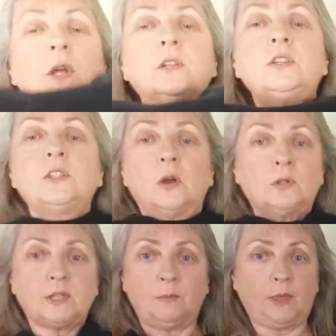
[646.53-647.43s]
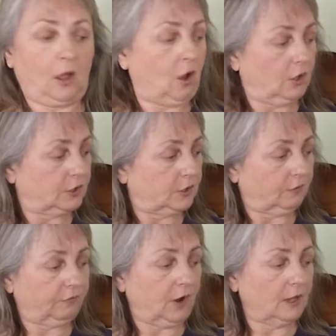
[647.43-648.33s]
can sew something onto
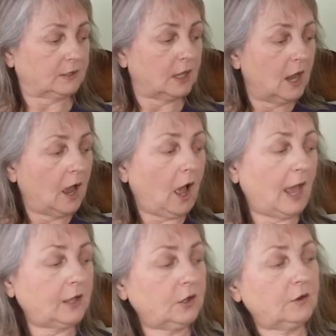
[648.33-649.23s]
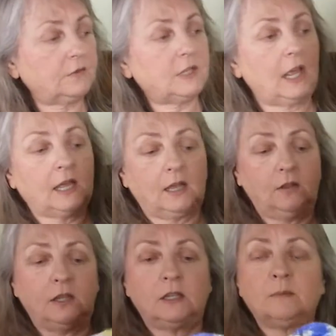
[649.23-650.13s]
the front. I could have
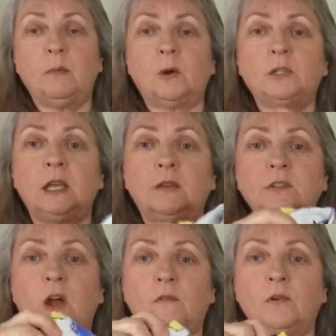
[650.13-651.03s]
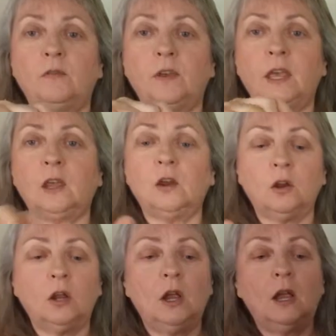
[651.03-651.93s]
taken these motifs off of
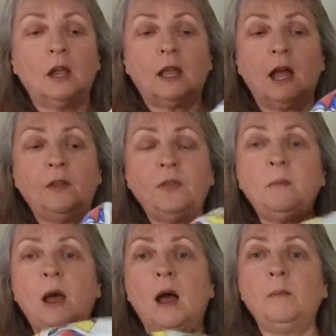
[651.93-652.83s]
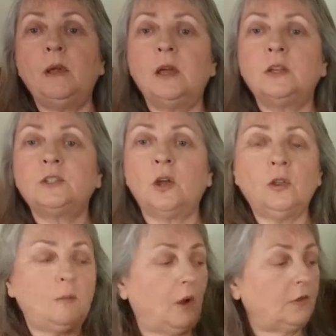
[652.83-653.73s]
here, cut them up,
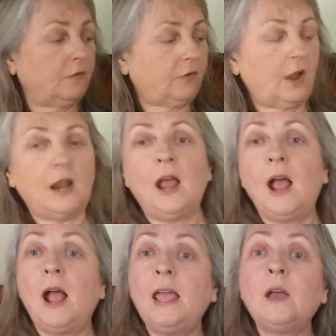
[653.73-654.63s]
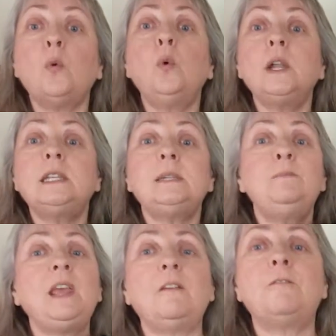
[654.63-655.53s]
sew them on the front. It would
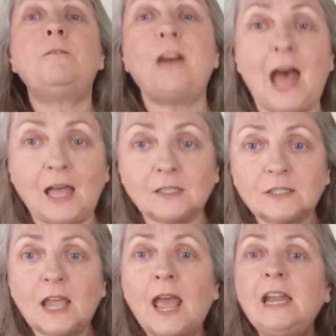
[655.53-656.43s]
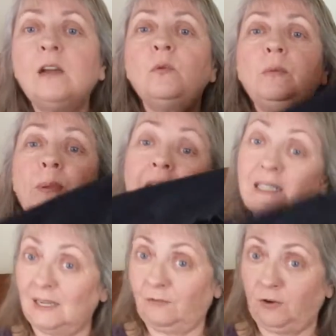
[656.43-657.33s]
be fast and it would be
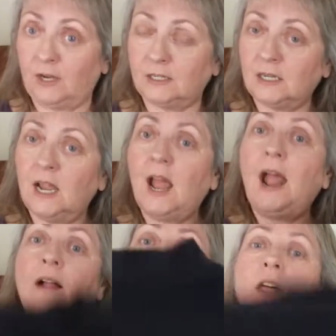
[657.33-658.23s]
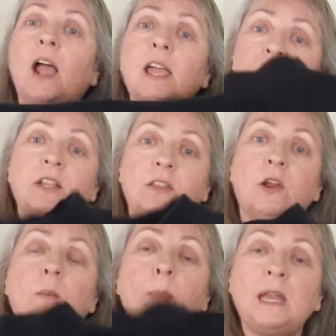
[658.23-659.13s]
different. And like I said,
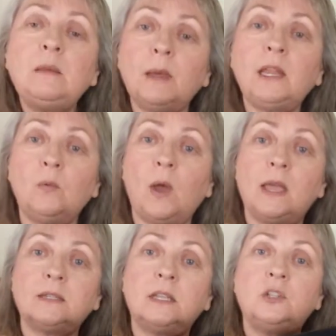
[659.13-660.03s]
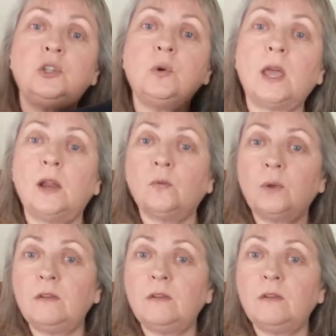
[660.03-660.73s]
there are many, many ways that you can